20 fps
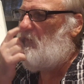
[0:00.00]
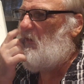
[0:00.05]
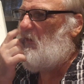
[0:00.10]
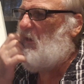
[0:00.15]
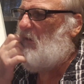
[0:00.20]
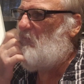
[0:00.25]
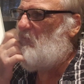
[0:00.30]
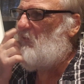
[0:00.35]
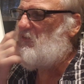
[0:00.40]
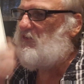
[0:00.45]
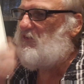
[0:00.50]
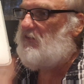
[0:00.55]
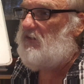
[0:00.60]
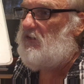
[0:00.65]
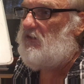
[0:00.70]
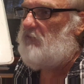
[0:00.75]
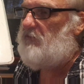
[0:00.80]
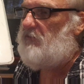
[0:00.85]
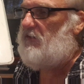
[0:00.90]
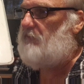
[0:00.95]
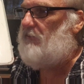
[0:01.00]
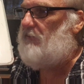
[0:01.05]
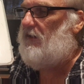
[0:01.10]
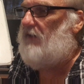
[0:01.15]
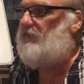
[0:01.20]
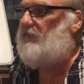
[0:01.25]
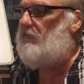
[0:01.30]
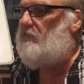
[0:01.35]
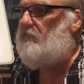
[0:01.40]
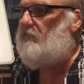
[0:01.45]
I watched a little bit
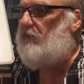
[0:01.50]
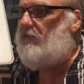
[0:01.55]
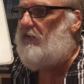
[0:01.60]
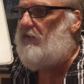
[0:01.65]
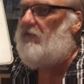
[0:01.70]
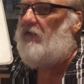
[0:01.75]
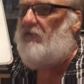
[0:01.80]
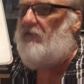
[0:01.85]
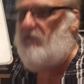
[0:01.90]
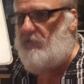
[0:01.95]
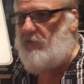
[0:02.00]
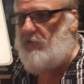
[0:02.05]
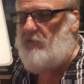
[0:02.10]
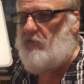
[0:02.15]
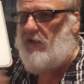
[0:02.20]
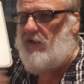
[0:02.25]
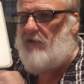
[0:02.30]
about them, but these people